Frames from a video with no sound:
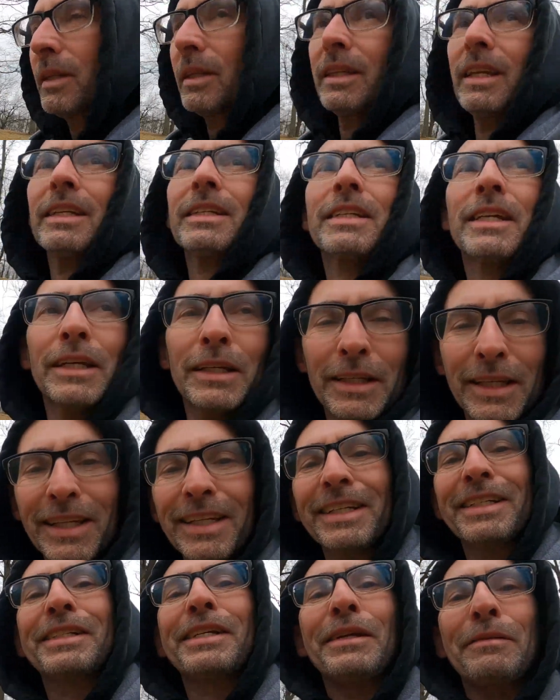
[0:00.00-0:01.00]
Let's
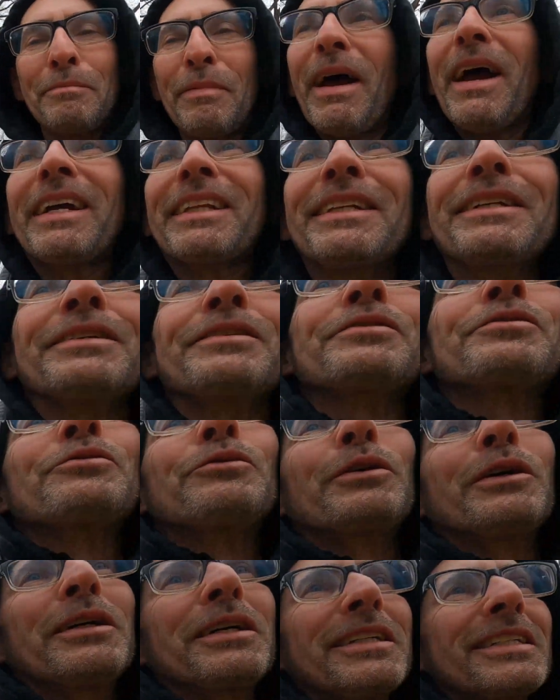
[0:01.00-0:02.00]
get back to the
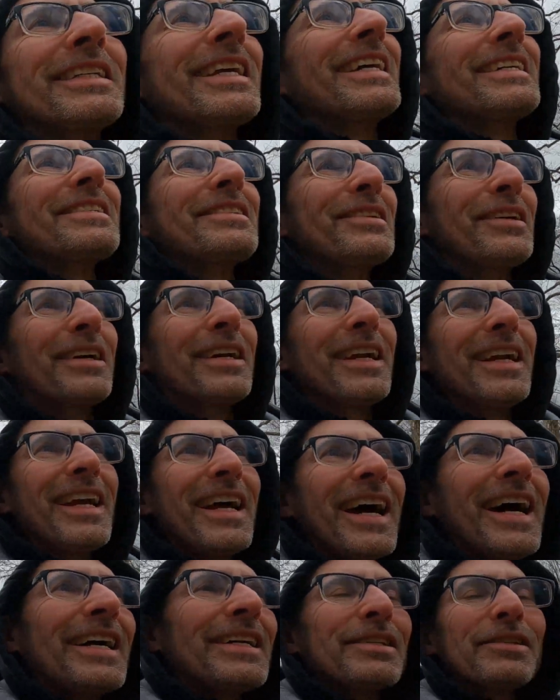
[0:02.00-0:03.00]
story, because I start
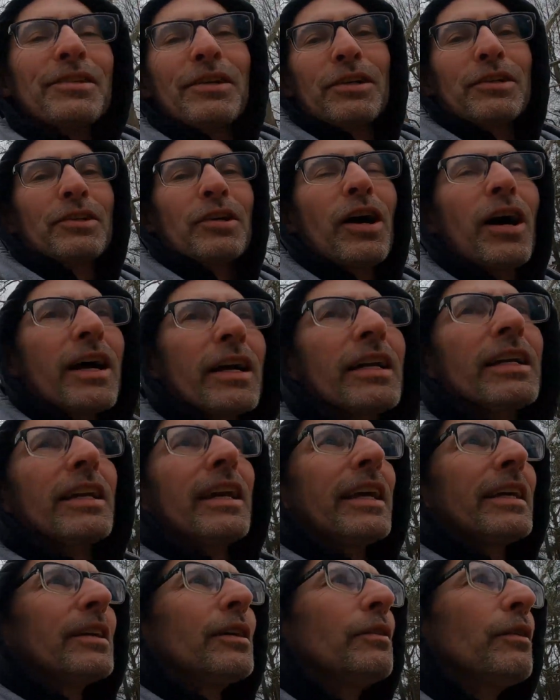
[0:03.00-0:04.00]
talking and
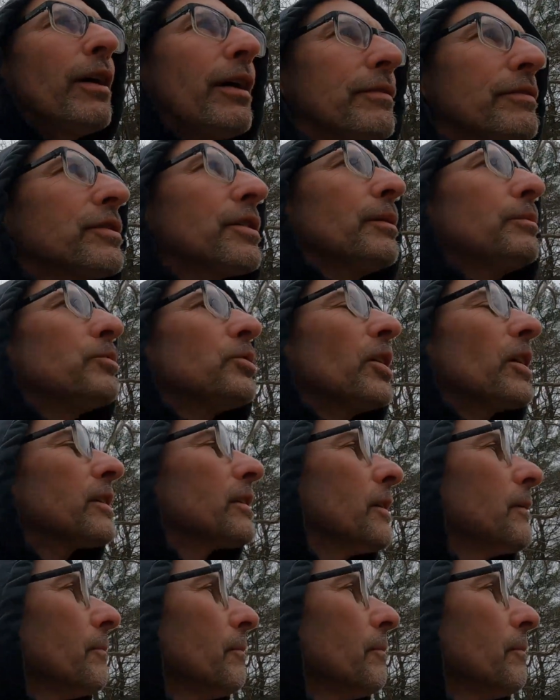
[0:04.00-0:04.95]
I go off subject.